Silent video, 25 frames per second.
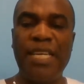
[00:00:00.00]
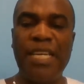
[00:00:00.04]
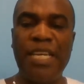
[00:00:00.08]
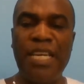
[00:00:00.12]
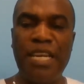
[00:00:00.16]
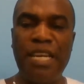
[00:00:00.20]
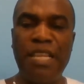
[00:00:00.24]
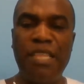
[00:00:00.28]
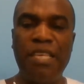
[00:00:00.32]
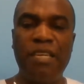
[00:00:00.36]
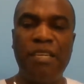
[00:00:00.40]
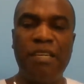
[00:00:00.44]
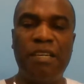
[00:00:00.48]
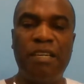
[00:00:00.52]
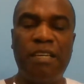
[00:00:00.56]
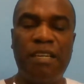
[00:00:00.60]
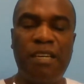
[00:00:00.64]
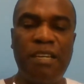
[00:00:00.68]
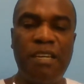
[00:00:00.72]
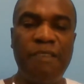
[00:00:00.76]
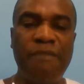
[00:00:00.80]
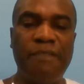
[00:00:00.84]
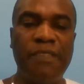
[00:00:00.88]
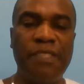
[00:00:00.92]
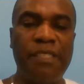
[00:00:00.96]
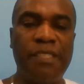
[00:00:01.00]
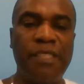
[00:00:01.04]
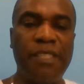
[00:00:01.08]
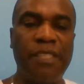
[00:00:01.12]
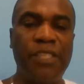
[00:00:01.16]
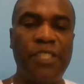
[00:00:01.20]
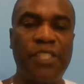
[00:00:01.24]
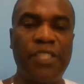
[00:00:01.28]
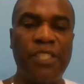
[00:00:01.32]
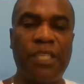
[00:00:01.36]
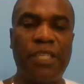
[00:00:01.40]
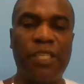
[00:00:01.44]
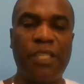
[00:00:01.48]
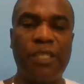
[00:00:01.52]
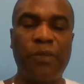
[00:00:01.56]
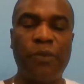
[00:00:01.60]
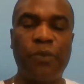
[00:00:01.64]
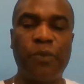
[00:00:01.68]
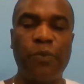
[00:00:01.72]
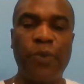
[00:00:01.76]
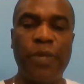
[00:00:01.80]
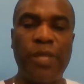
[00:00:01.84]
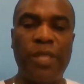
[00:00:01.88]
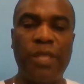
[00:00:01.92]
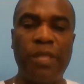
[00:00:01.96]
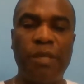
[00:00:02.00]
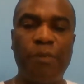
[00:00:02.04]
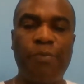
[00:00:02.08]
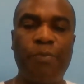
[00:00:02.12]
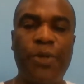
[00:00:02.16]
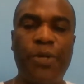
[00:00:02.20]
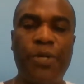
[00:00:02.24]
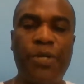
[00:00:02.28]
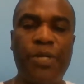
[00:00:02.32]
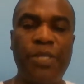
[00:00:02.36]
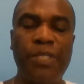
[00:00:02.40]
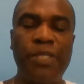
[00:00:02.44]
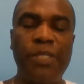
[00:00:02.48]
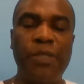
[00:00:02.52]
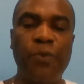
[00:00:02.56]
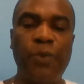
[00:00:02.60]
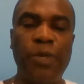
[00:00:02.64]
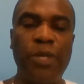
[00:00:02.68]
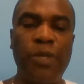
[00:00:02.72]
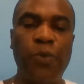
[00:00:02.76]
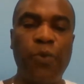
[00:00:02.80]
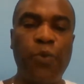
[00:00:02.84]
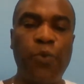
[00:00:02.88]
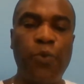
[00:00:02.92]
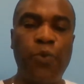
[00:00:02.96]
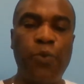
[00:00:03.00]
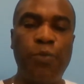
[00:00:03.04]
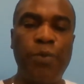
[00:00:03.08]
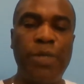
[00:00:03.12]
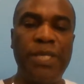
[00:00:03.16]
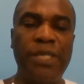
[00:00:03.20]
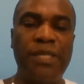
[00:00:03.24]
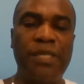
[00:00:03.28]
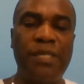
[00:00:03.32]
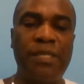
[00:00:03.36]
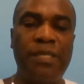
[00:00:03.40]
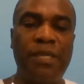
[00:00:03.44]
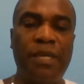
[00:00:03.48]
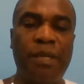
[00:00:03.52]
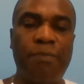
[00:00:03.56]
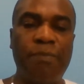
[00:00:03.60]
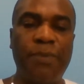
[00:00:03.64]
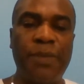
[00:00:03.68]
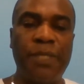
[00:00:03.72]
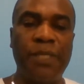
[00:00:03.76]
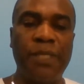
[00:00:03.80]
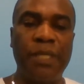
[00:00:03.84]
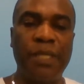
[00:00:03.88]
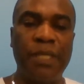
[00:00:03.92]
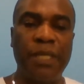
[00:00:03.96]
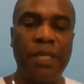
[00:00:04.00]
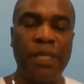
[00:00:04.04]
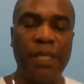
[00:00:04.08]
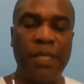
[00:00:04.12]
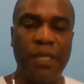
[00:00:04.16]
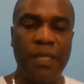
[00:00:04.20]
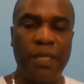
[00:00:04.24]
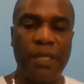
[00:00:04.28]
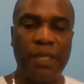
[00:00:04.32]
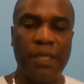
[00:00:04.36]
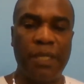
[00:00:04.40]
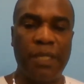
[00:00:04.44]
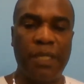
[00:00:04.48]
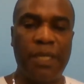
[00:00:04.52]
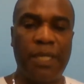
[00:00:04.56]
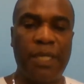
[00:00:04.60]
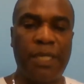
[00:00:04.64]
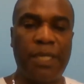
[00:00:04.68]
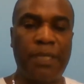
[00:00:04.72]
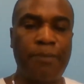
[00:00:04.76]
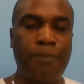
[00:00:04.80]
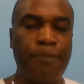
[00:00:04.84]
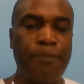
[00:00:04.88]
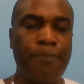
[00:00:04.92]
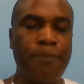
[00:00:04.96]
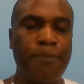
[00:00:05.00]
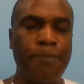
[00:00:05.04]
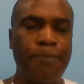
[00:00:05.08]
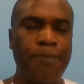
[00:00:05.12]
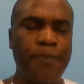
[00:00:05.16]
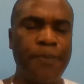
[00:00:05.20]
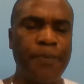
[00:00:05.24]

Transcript: In the conversation, the person with whom he stopped, um,